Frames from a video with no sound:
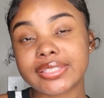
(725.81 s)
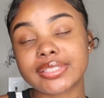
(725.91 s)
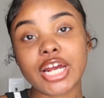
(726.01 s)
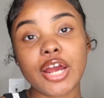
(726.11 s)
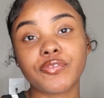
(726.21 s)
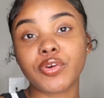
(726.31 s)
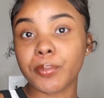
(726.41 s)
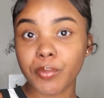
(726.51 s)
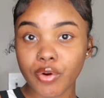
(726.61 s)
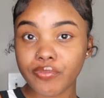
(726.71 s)
subscribe for
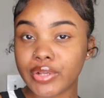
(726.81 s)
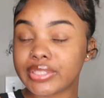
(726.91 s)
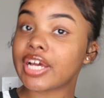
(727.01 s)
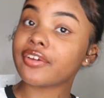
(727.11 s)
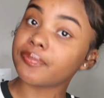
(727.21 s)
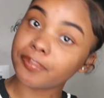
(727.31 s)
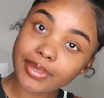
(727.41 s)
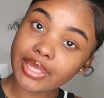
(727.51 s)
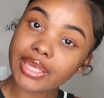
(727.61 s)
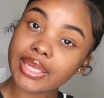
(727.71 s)
more videos of
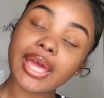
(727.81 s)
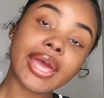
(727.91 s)
me.